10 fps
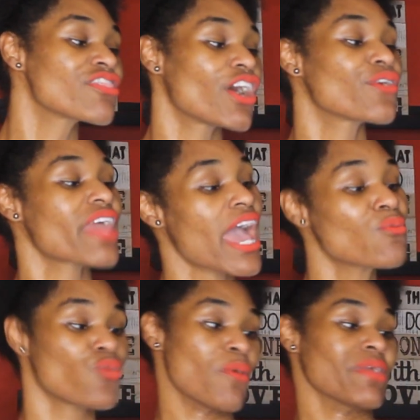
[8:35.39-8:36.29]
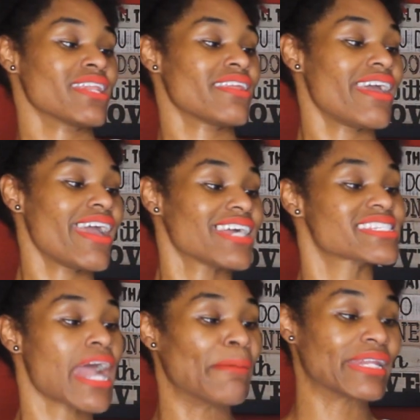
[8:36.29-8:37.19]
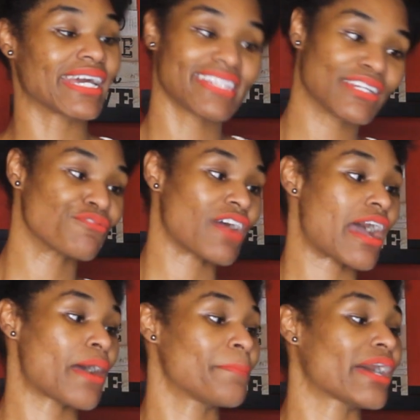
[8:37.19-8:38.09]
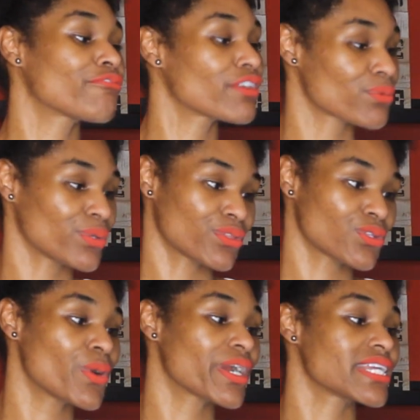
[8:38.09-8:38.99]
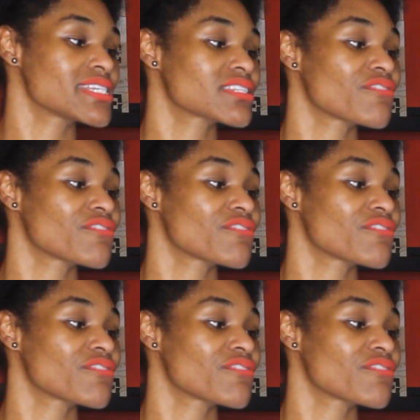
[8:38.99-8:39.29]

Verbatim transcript: though that woman has not been identified by federal authorities.